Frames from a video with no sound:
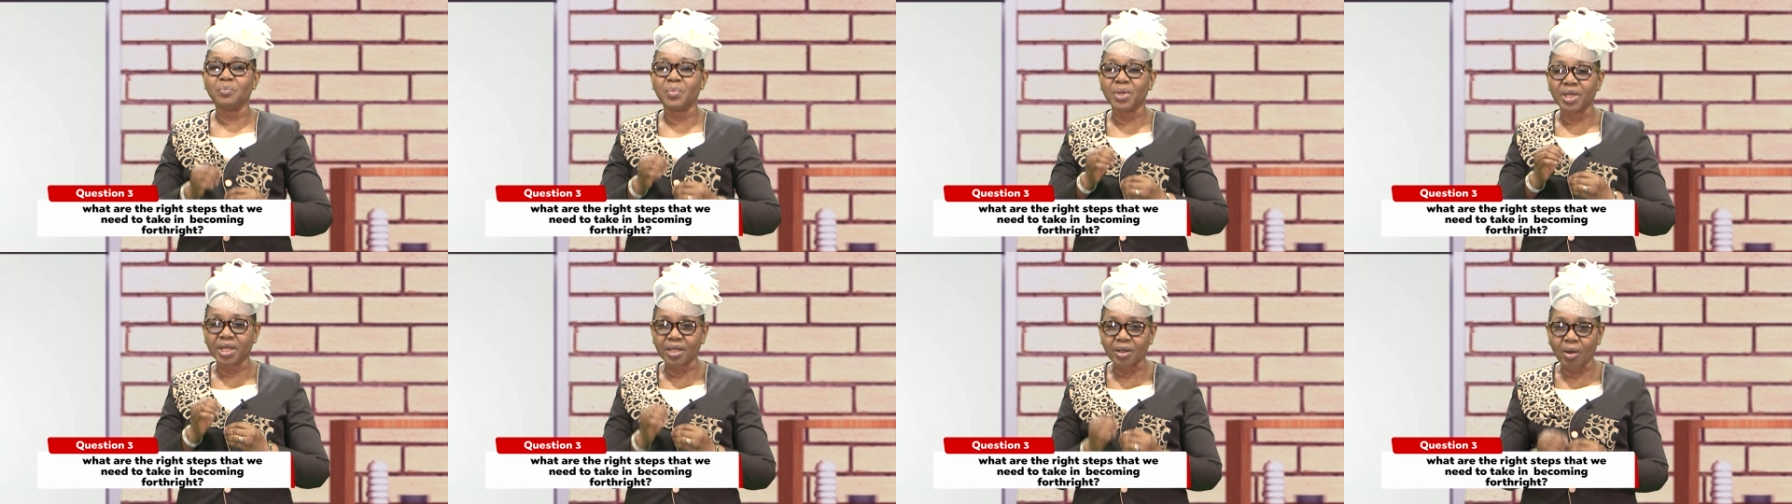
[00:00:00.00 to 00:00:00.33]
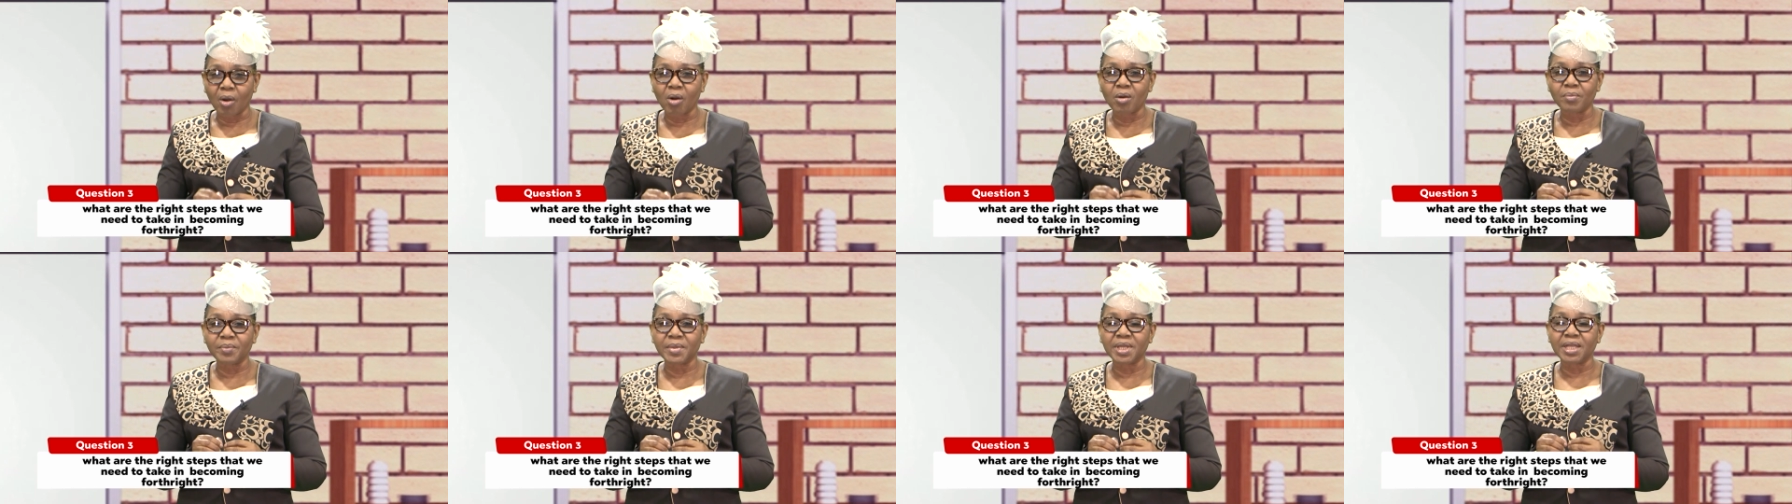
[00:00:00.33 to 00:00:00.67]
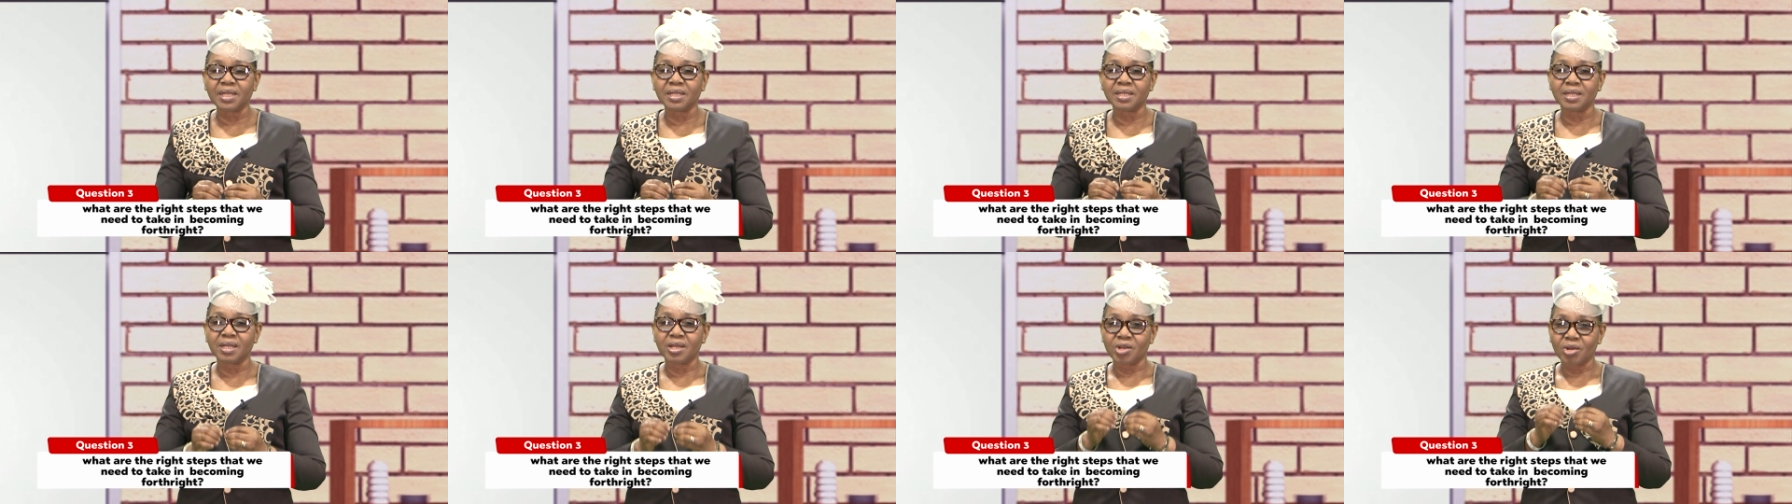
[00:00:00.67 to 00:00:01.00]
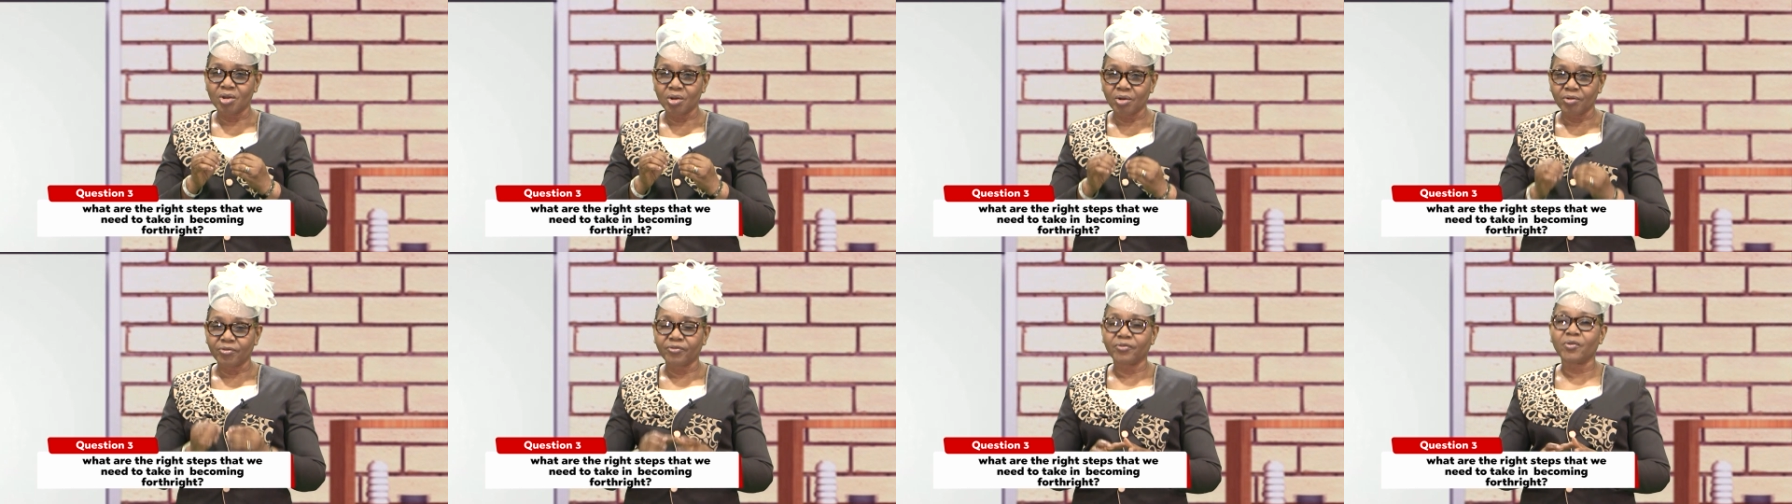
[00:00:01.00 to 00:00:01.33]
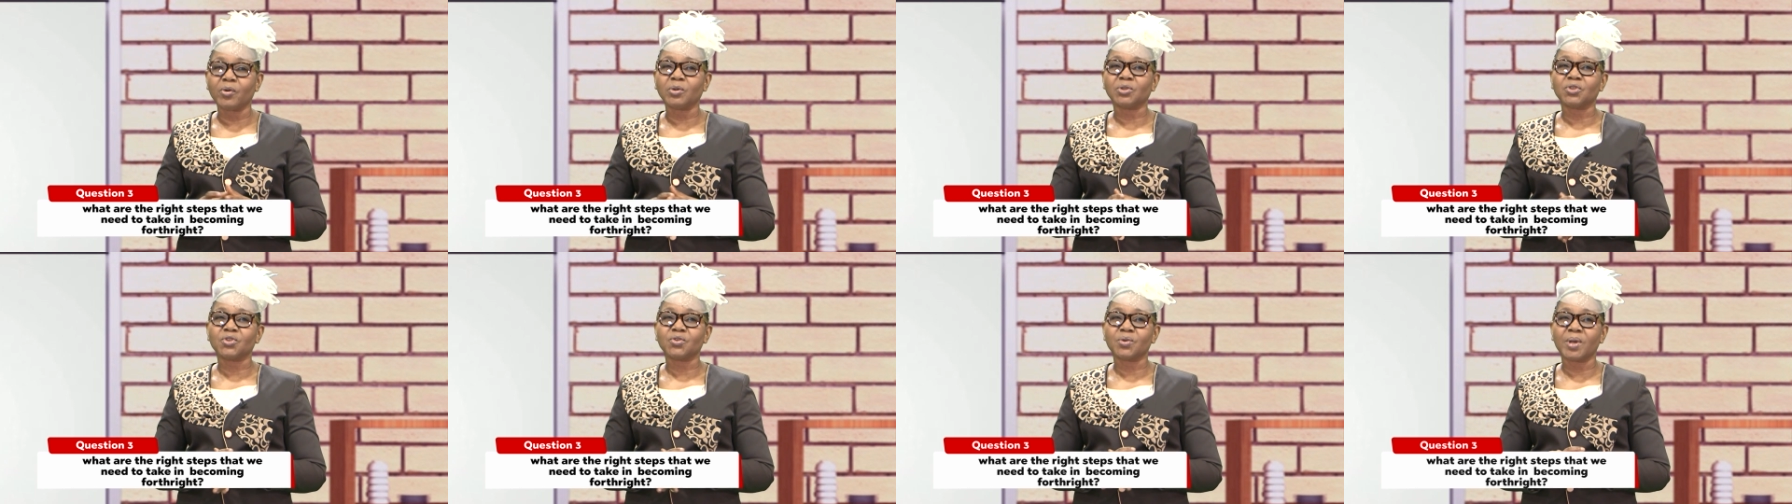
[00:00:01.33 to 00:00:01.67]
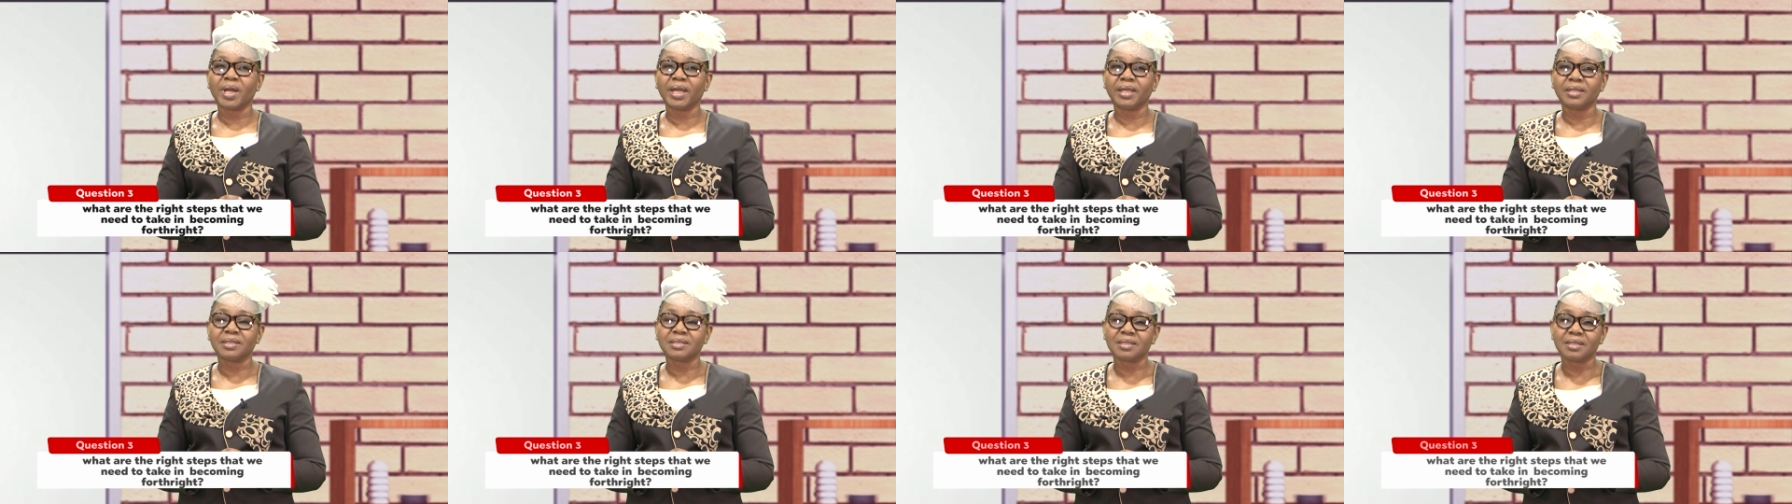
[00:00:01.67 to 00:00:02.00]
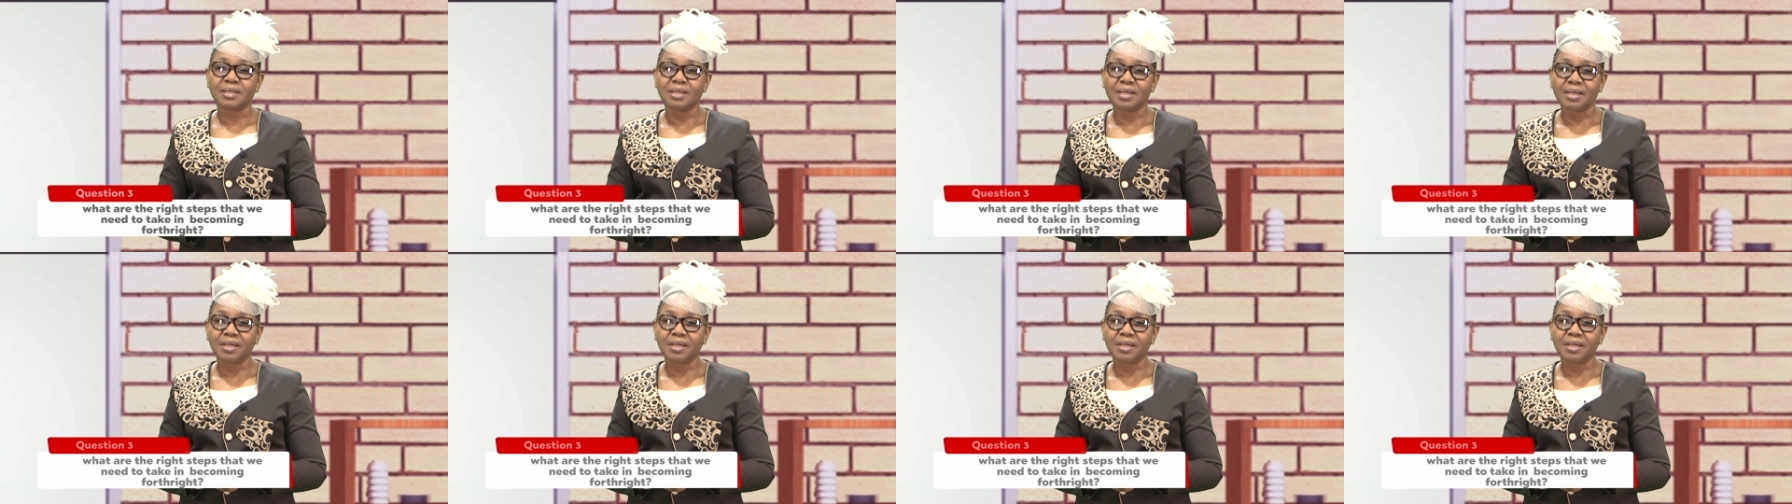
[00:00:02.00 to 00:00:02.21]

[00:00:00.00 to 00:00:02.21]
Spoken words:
becoming forthright?